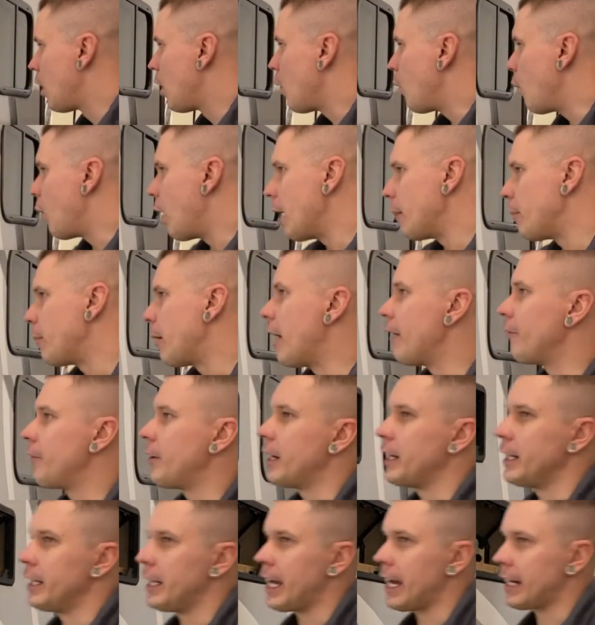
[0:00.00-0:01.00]
wipe off
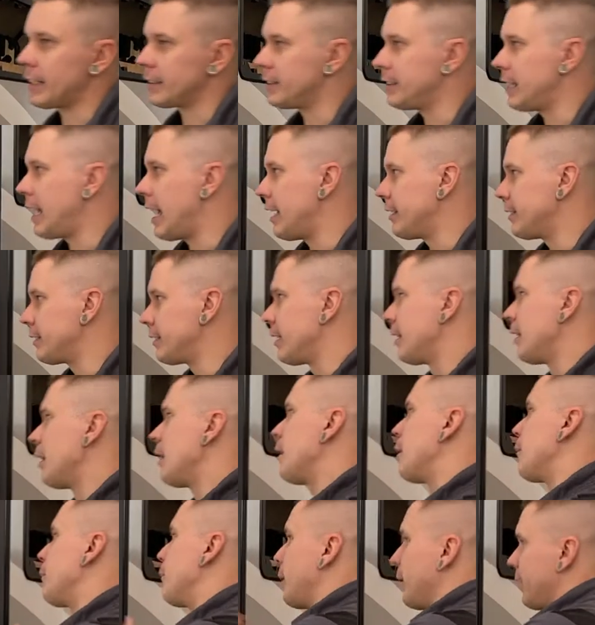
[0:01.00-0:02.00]
any excess,
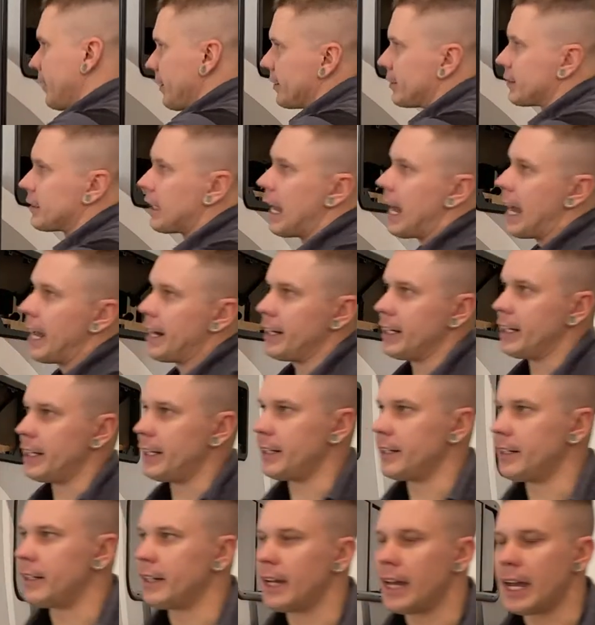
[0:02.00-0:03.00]
bring the slide
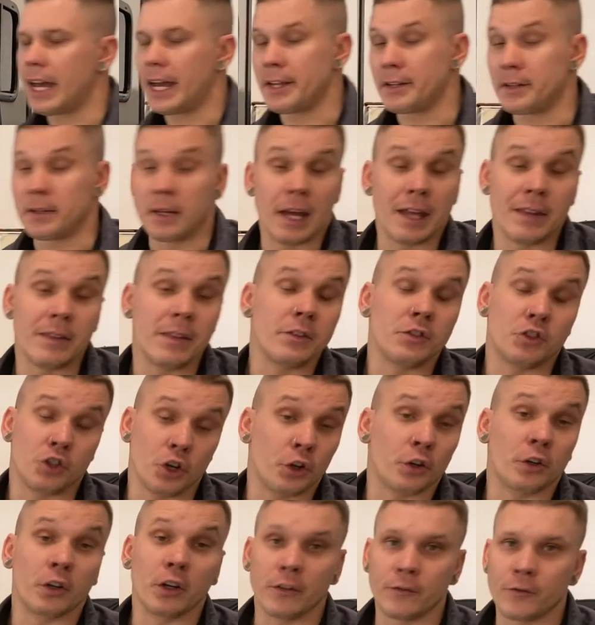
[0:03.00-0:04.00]
in, and, and you're
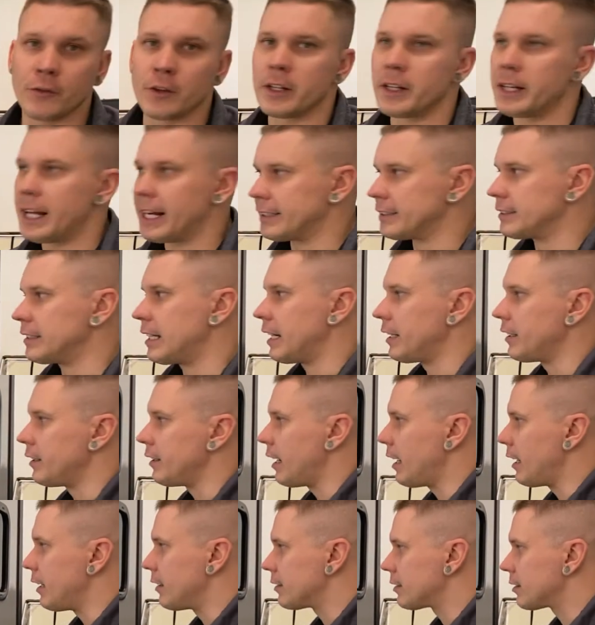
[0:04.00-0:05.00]
good for the next ninety
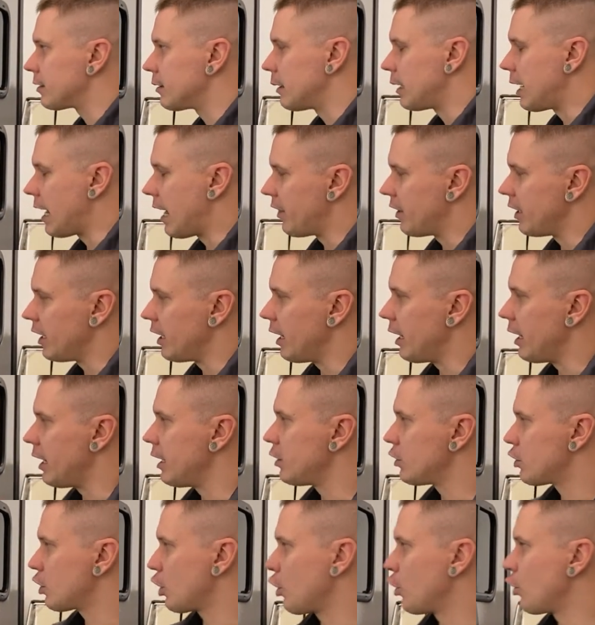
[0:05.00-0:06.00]
days. Now the
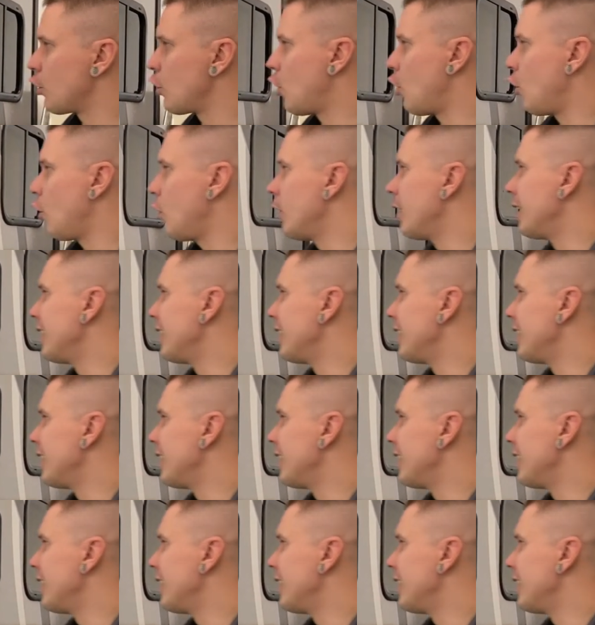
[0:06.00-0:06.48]
internal